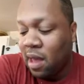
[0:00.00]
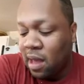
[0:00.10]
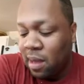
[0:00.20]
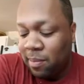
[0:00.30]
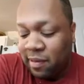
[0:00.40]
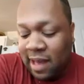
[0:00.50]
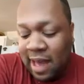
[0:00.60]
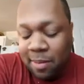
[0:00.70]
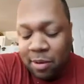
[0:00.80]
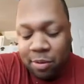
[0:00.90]
Mr. Cam
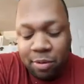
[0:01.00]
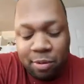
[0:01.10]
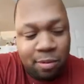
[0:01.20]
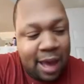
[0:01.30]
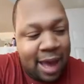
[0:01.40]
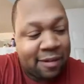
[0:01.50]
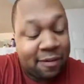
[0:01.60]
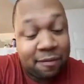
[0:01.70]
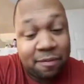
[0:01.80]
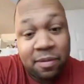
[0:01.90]
Newton, who as of
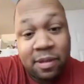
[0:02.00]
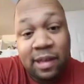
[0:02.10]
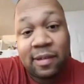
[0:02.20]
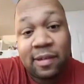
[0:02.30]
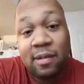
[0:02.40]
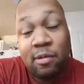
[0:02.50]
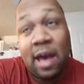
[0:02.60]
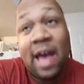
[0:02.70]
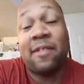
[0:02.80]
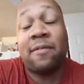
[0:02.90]

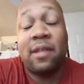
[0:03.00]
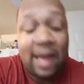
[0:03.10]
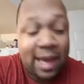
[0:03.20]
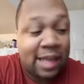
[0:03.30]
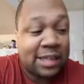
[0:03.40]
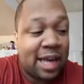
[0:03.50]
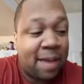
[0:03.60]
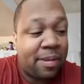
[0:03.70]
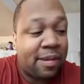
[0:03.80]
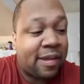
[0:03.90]
today has not
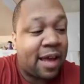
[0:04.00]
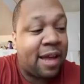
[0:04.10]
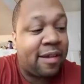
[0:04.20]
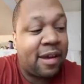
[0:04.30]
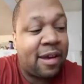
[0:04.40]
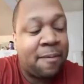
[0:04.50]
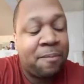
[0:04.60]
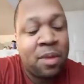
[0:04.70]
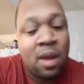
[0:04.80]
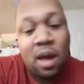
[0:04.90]
been signed yet.
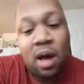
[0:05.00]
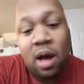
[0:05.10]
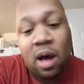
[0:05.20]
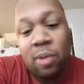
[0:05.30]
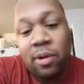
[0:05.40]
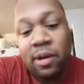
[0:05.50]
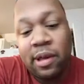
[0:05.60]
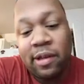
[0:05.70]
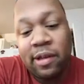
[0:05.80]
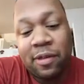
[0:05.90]
We're going
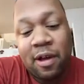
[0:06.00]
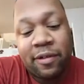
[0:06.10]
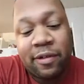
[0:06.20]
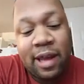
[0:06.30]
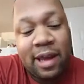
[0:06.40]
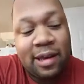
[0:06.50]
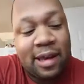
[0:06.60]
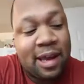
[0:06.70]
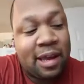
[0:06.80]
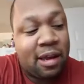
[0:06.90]
to get your thoughts on that,
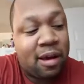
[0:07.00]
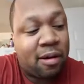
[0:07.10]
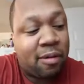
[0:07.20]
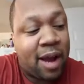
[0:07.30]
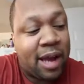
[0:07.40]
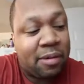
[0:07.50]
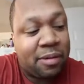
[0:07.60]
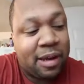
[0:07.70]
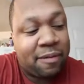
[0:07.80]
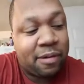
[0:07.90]
Danny. Rodney, we're
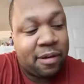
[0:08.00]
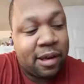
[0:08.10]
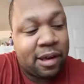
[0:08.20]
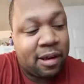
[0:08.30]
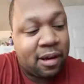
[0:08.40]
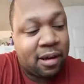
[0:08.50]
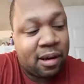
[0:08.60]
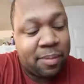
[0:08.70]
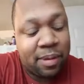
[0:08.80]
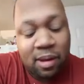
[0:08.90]
definitely going to get
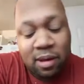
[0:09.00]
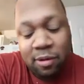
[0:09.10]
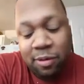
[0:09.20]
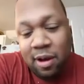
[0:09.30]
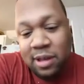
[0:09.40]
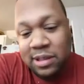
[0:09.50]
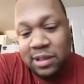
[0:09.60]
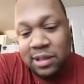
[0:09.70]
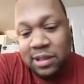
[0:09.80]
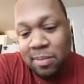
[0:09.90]
your thoughts and
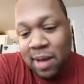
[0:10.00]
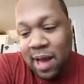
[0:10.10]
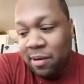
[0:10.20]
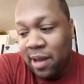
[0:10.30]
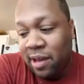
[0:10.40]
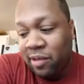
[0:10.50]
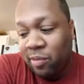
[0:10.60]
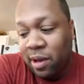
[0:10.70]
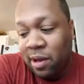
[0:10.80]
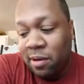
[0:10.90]
mine on that
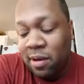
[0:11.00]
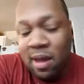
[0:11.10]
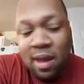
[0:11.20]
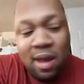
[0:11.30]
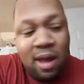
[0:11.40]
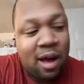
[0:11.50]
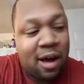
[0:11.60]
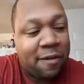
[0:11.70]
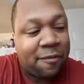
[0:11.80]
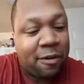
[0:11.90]
as well.
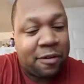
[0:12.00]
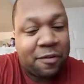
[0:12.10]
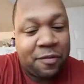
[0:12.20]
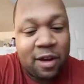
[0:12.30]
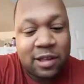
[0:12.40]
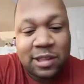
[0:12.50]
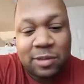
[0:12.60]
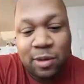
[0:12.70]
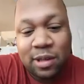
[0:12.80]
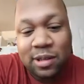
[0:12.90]
First of all, I
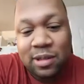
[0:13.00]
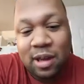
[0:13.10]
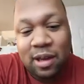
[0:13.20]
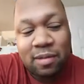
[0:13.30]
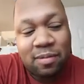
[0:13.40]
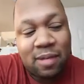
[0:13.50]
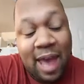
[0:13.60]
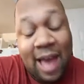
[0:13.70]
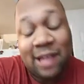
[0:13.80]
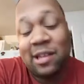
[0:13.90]
just want to
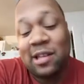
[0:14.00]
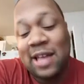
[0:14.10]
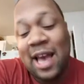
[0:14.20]
actually just